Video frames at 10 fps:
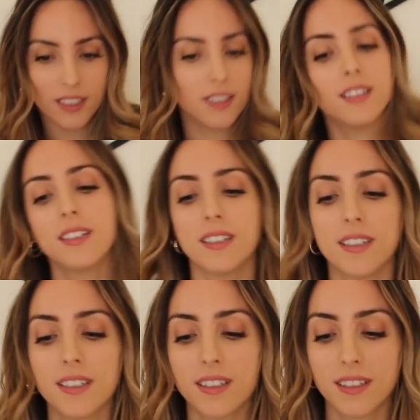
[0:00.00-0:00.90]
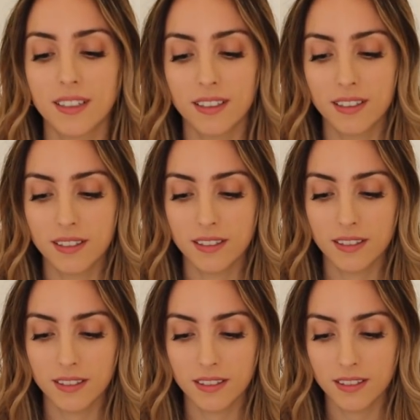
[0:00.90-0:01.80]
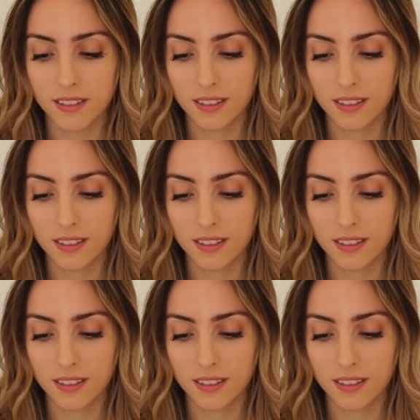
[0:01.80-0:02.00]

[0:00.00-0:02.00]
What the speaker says: (silence)